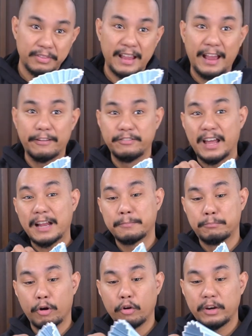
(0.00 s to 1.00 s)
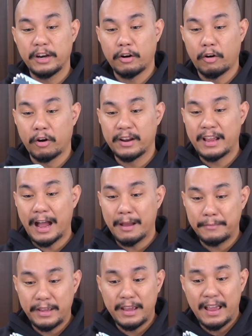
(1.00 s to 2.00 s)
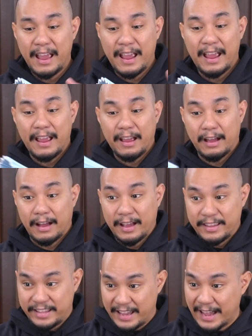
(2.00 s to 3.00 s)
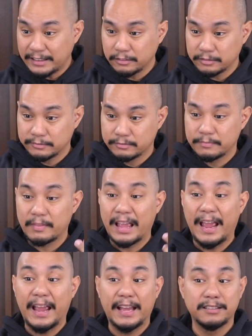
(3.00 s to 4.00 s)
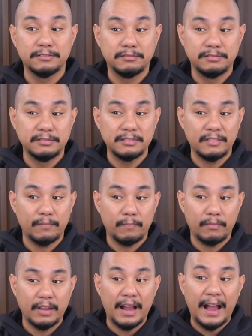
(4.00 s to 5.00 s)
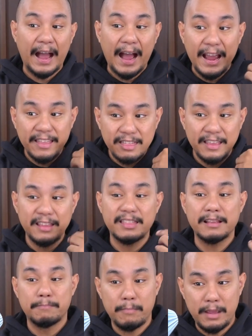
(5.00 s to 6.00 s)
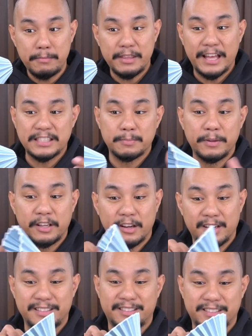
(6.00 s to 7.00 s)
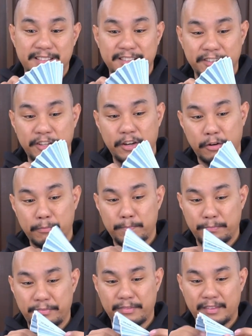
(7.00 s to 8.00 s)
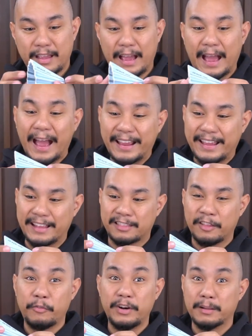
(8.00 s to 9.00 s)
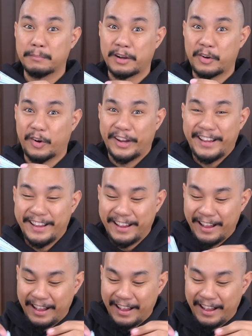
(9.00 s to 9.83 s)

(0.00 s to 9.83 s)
have not broken an origami yet. And I think that maybe that's because, I get the real McCoy.